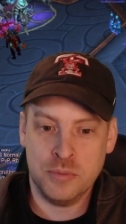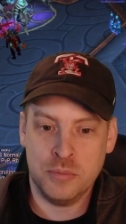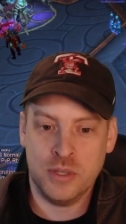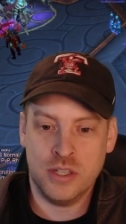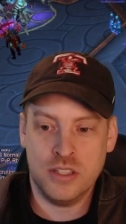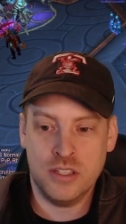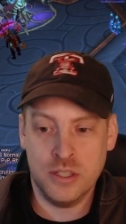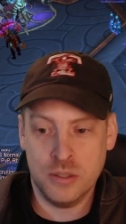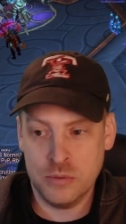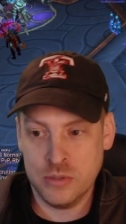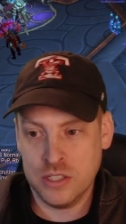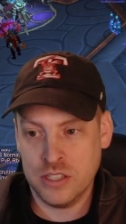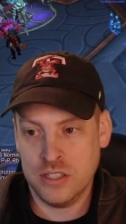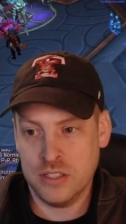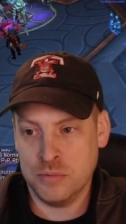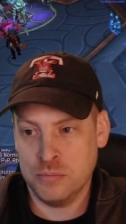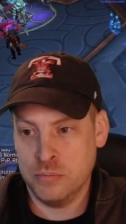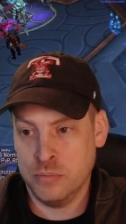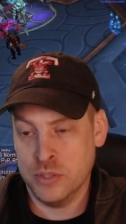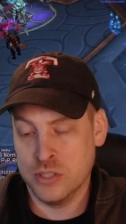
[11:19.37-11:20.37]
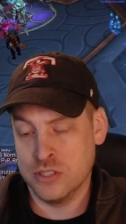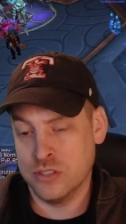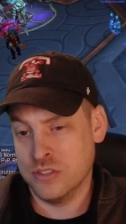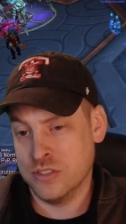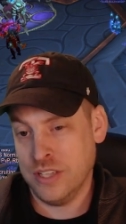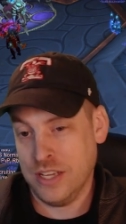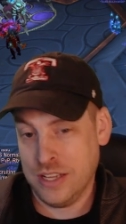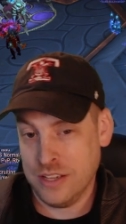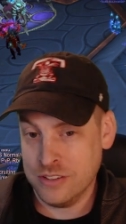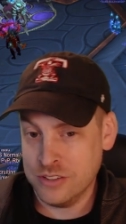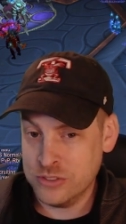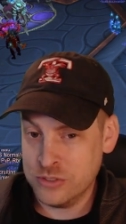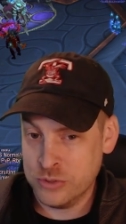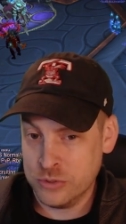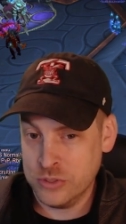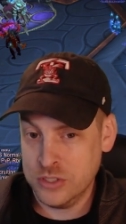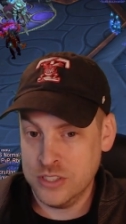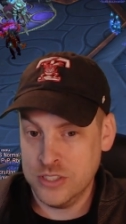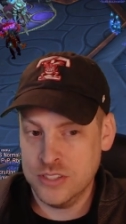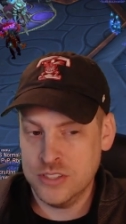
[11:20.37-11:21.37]
but I hear we're getting bigger talent
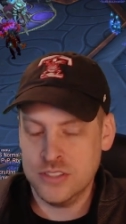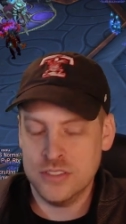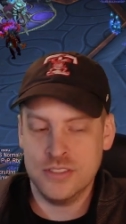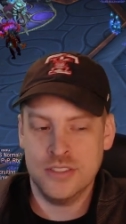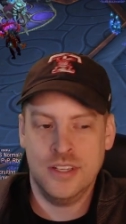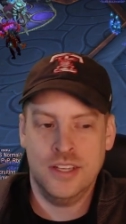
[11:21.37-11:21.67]
trees,